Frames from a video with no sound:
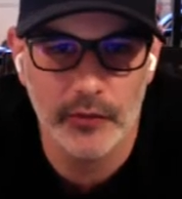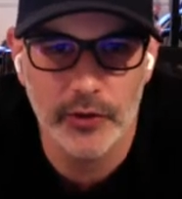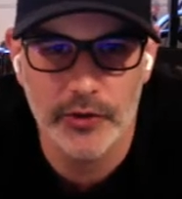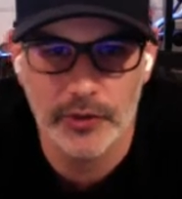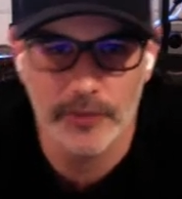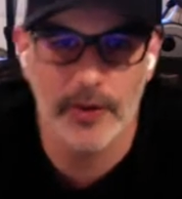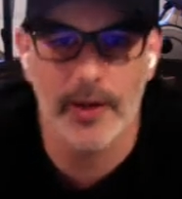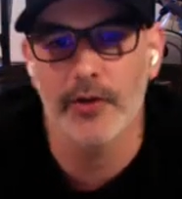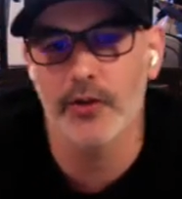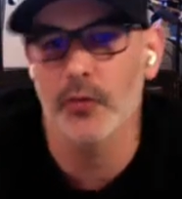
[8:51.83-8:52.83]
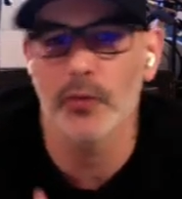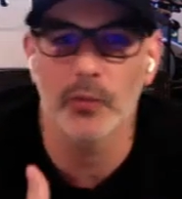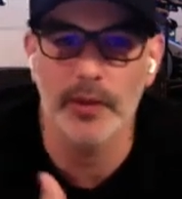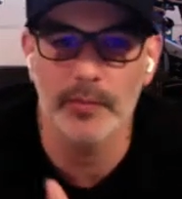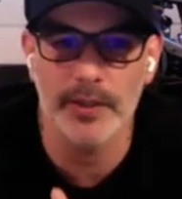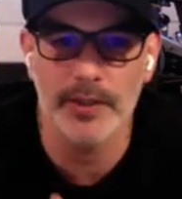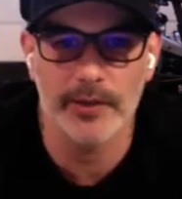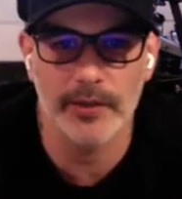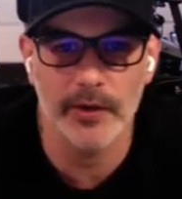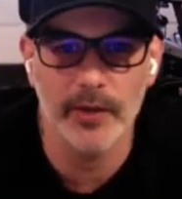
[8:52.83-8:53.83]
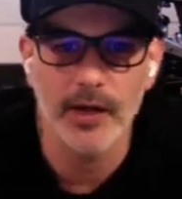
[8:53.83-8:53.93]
version of how you would want to be, and